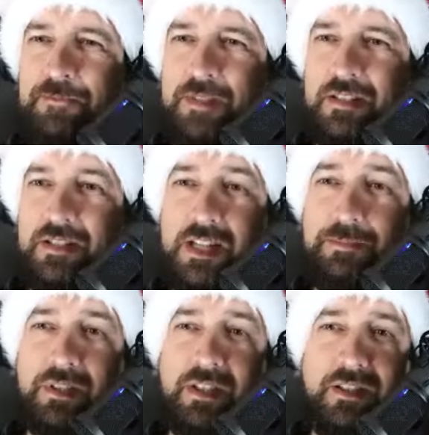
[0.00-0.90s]
statement
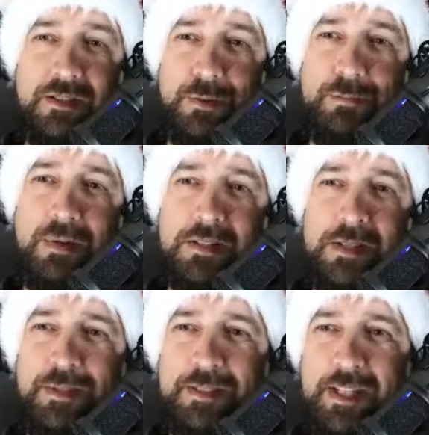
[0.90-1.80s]
can consume
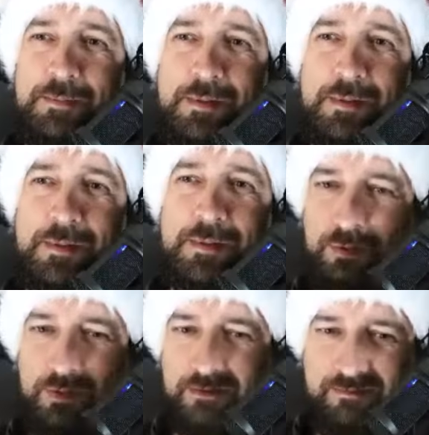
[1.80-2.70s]
multiple times up to
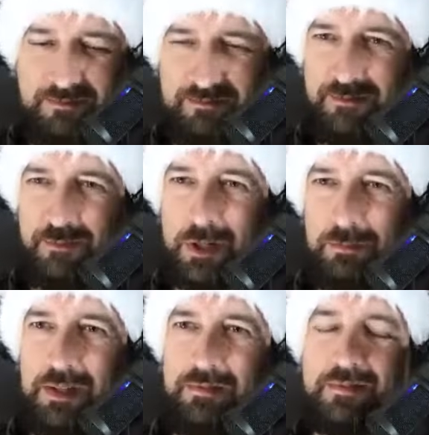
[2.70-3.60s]

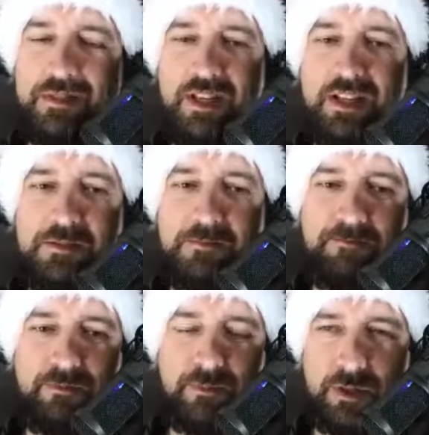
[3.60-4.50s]
workmem size
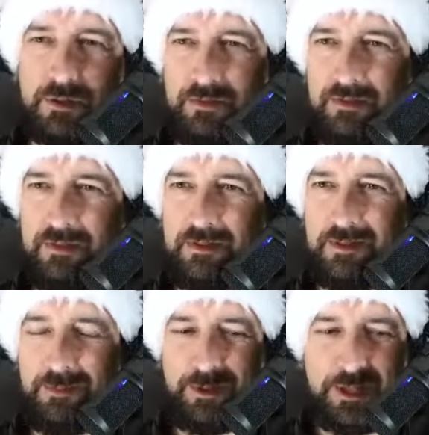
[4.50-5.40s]
because of
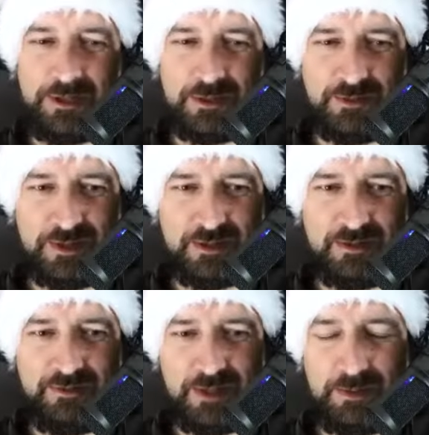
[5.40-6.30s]
operations.
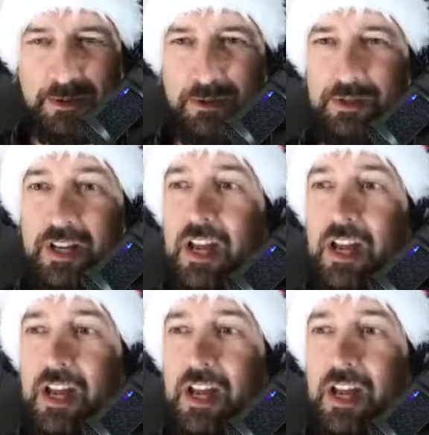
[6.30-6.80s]
This approach. Right?